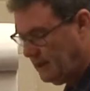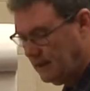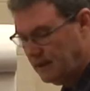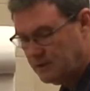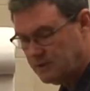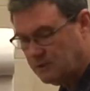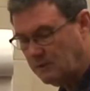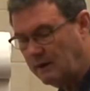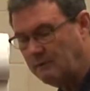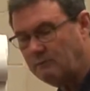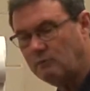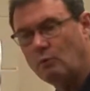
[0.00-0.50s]

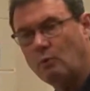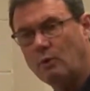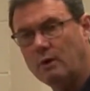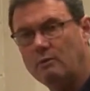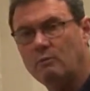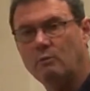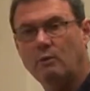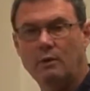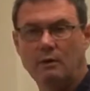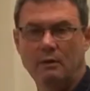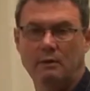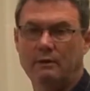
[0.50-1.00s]
So
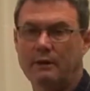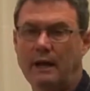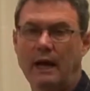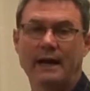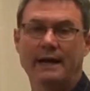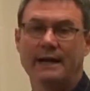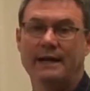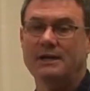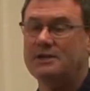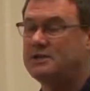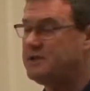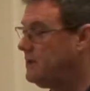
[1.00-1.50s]
everyone will
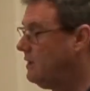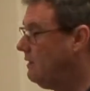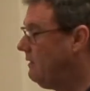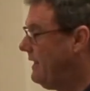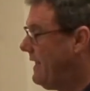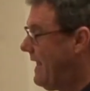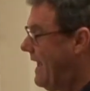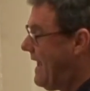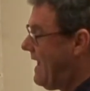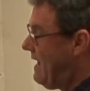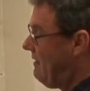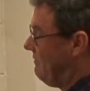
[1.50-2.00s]
not necessarily
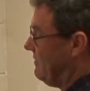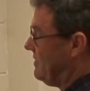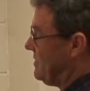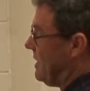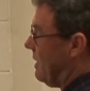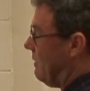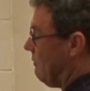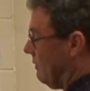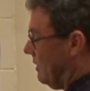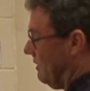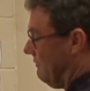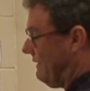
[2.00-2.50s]
have a
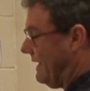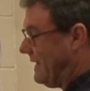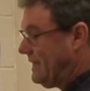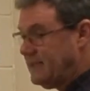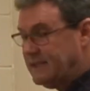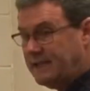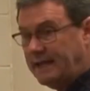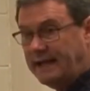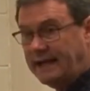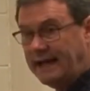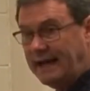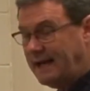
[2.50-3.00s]
total of
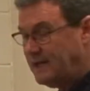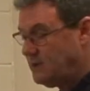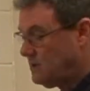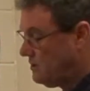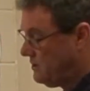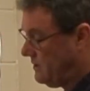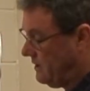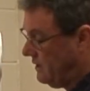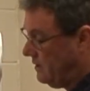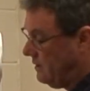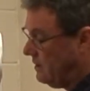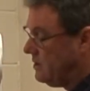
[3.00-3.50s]
18
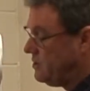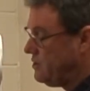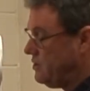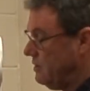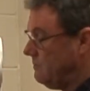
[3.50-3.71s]
answers here because